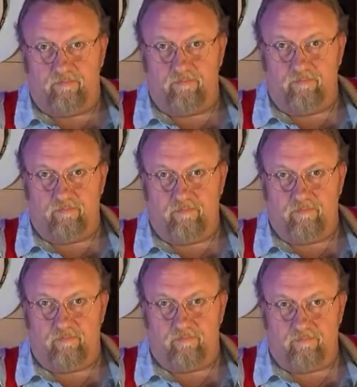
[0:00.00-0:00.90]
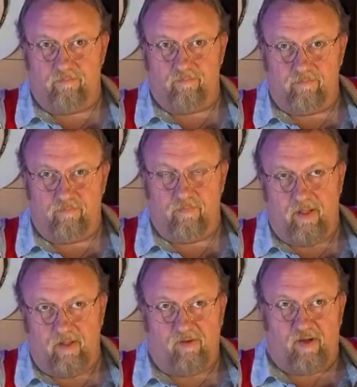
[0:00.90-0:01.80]

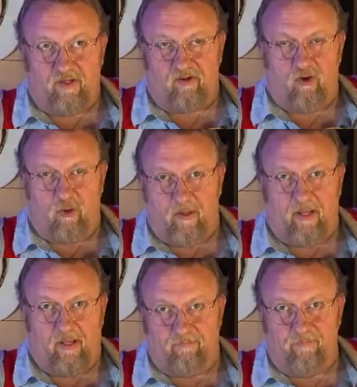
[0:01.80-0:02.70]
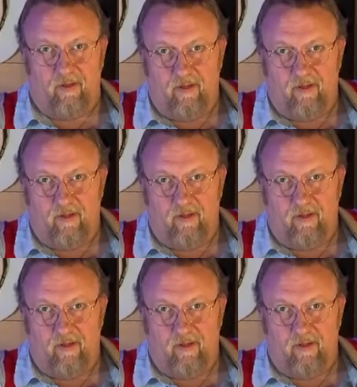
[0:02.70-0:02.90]
singing the tune in my head.